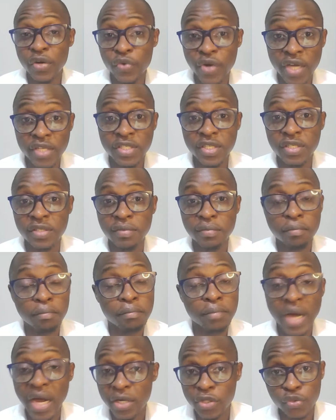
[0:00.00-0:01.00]
rising.
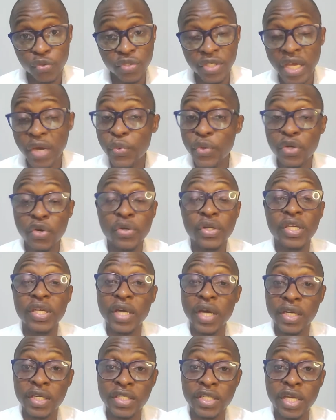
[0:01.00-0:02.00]
But today we don't hear
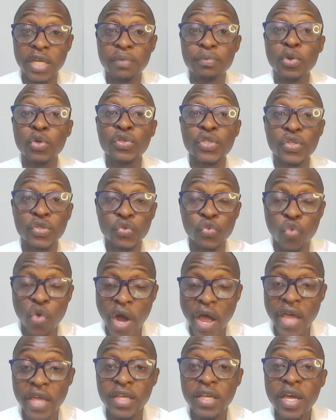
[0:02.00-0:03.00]
it anymore.
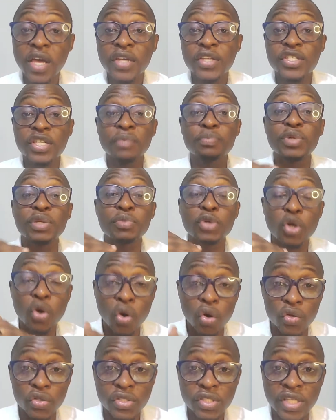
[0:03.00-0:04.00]
Why? Simply
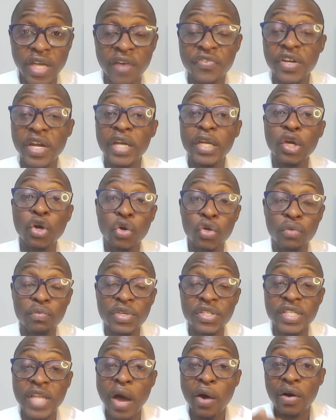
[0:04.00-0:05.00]
because the African
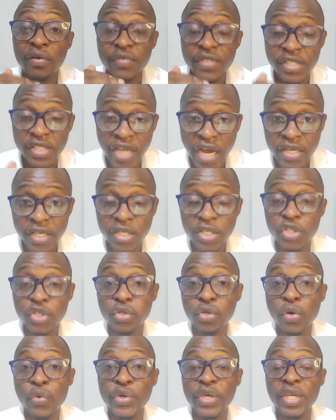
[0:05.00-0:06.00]
economies now have started
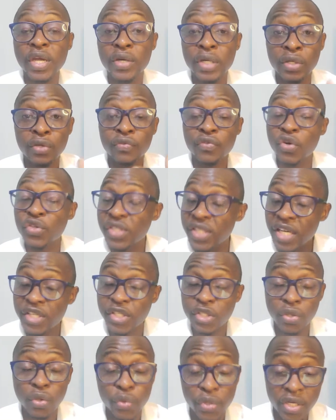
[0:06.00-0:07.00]
slowing down. And of course they are
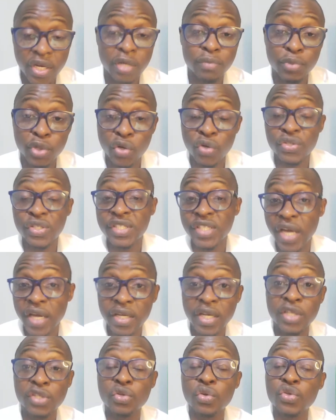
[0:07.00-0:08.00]
slowing down because
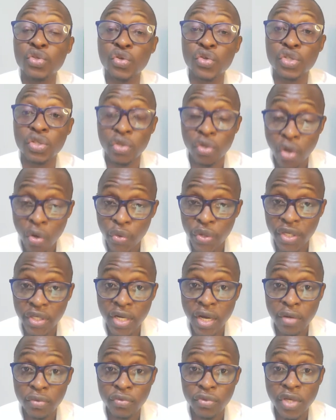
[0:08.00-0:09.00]
China is also slowing
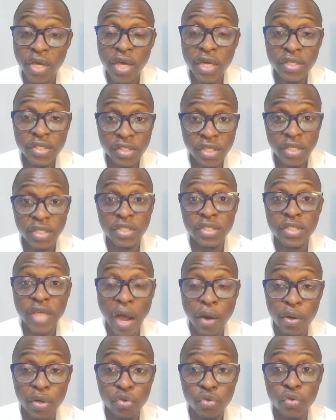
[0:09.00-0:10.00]
down, since
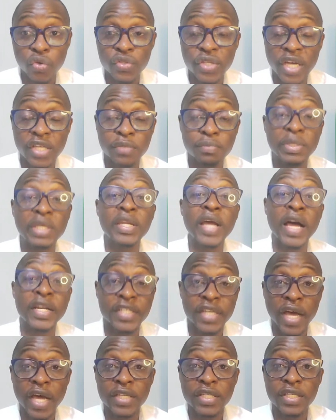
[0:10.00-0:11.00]
our growth has been
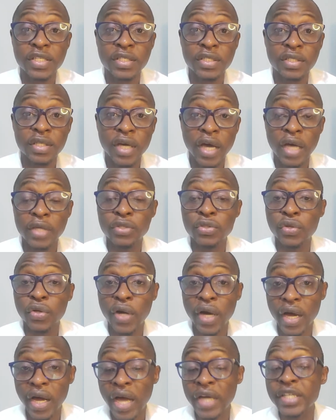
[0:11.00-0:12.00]
attached,
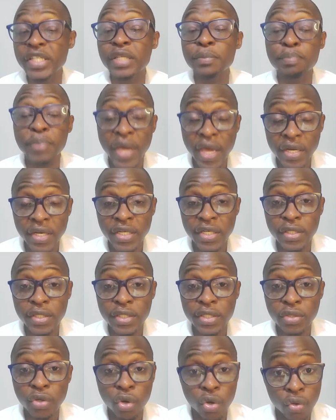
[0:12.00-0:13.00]
and
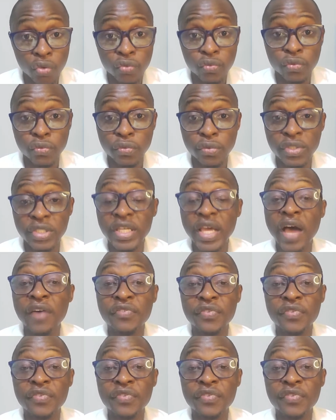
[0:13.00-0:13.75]
dependent on the